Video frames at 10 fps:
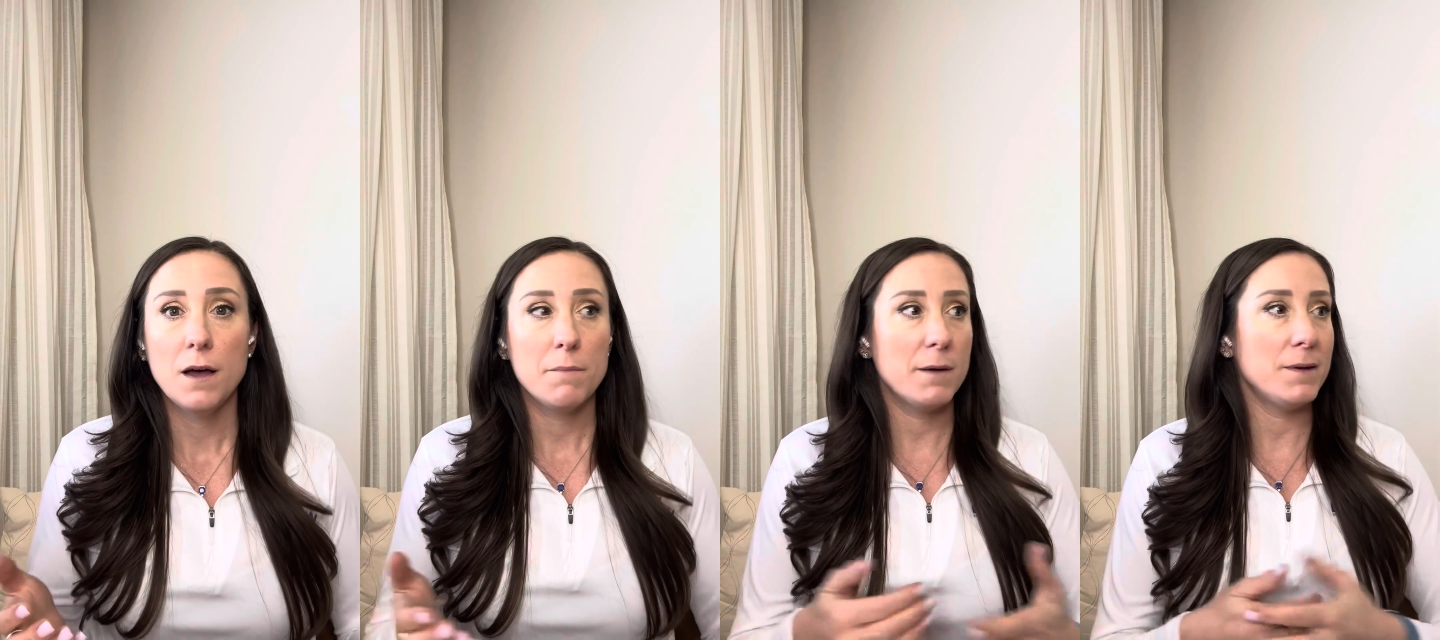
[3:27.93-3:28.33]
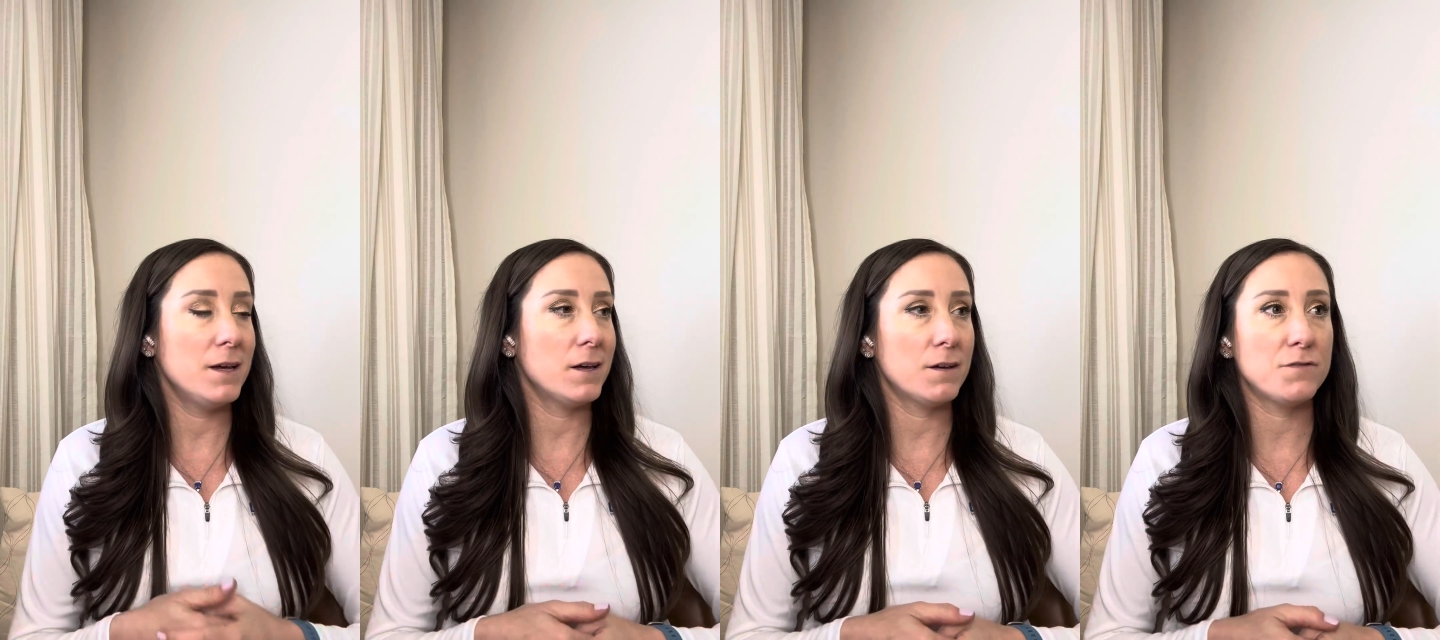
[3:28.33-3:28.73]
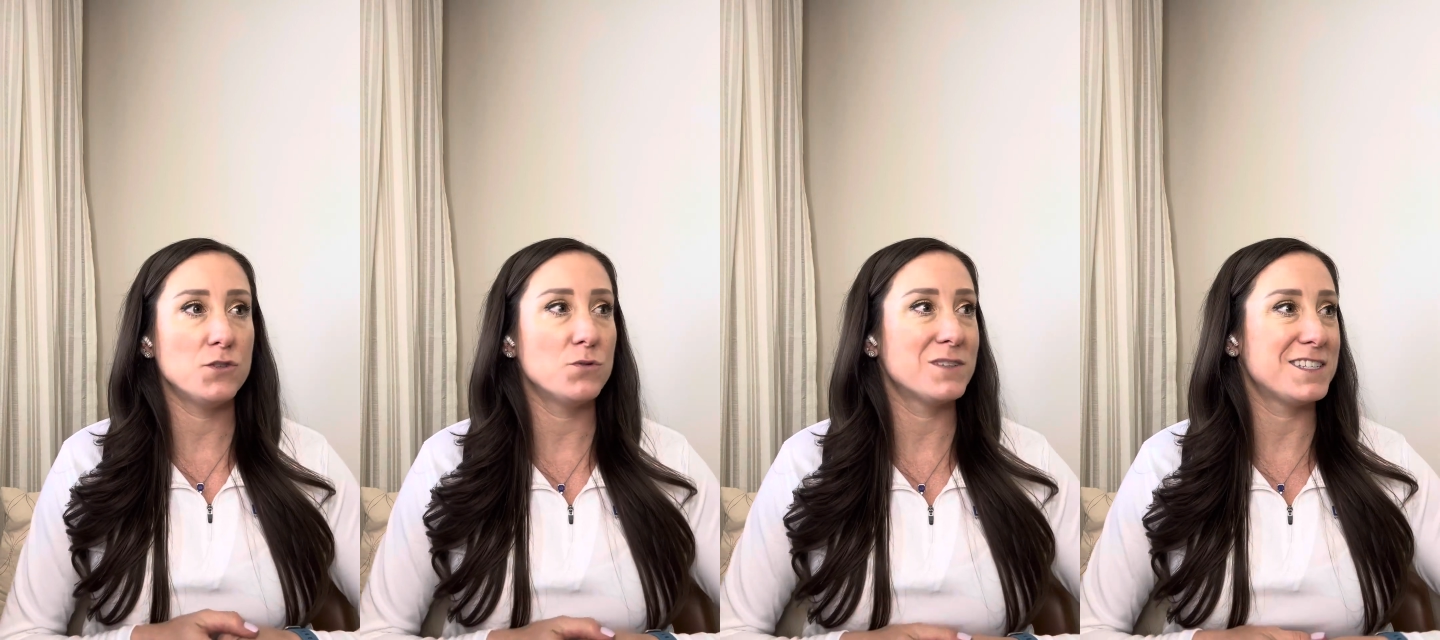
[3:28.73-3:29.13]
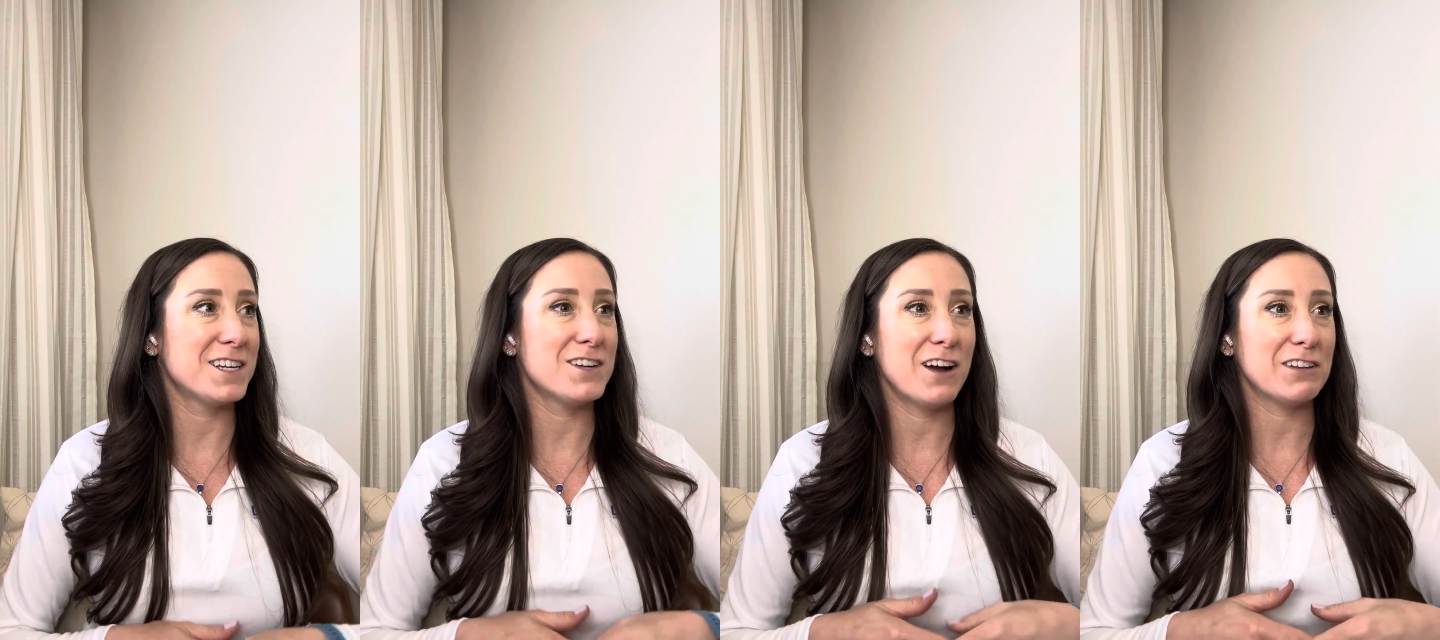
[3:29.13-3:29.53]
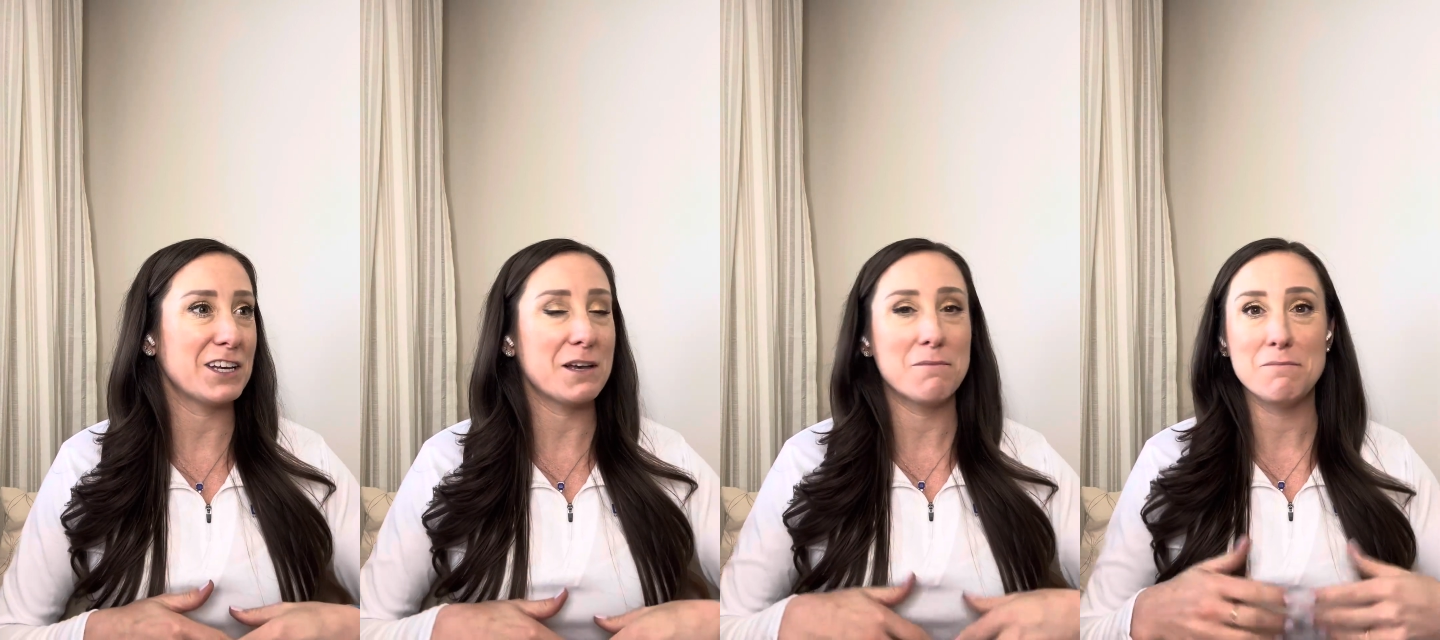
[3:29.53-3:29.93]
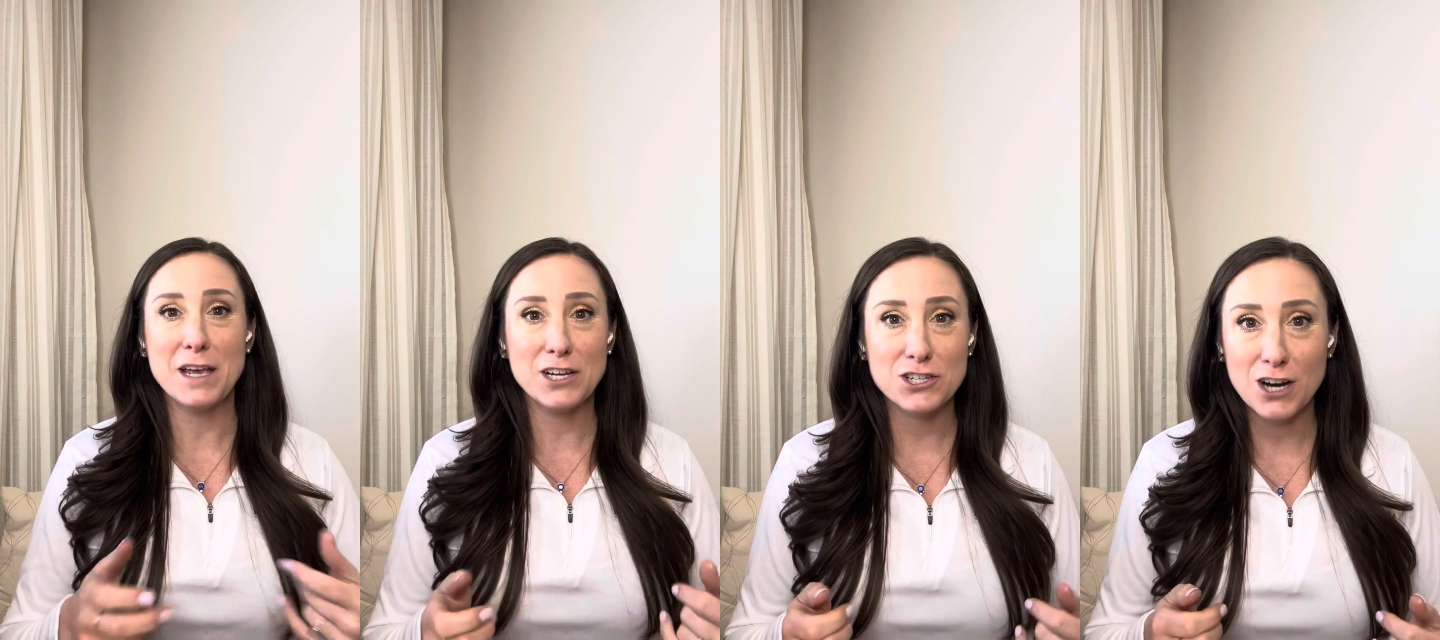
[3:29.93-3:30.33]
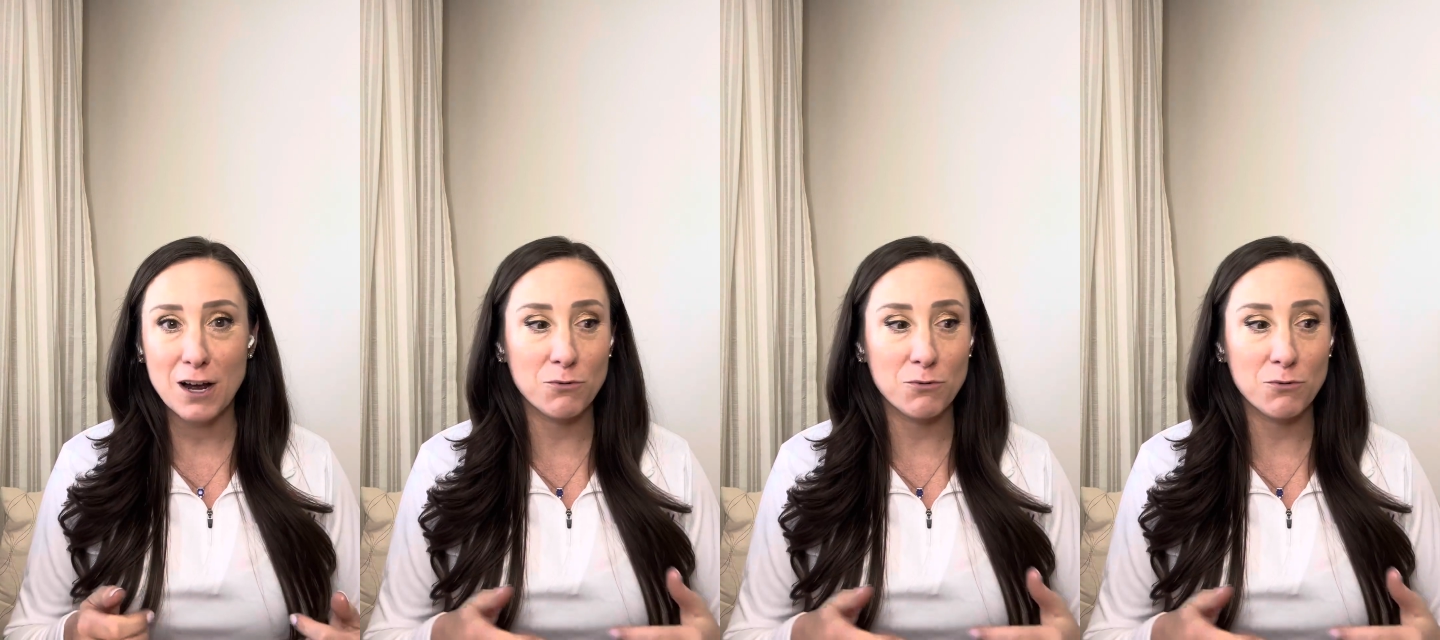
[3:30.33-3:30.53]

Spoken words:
Maybe if you did not make a shot,